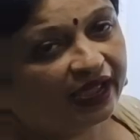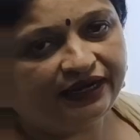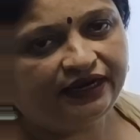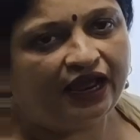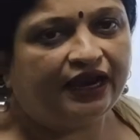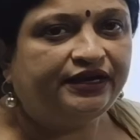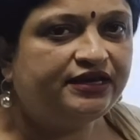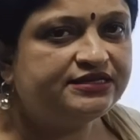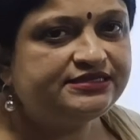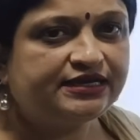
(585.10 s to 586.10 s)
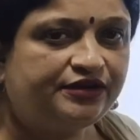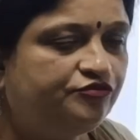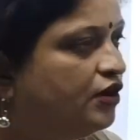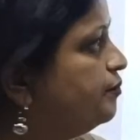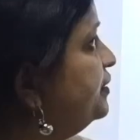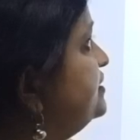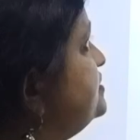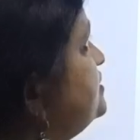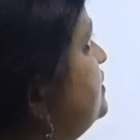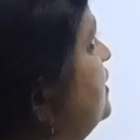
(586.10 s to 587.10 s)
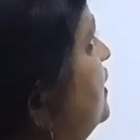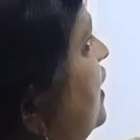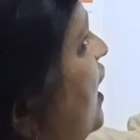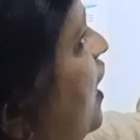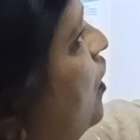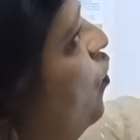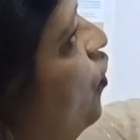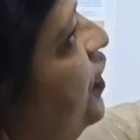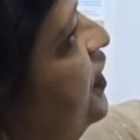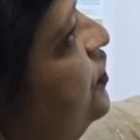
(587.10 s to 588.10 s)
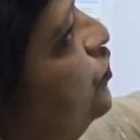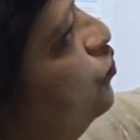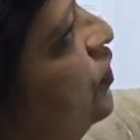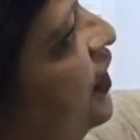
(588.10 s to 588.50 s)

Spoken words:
man and his environment. According to